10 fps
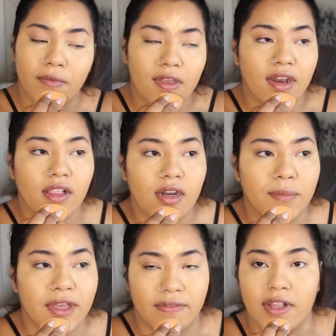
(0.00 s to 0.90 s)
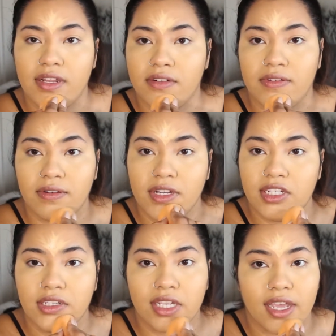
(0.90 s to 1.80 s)
get a little bit of a lighter
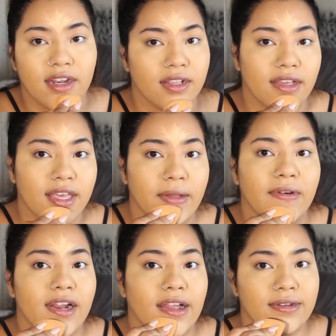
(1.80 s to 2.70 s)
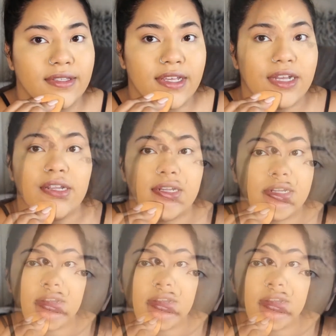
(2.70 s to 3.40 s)
foundation to kind of like counteract that.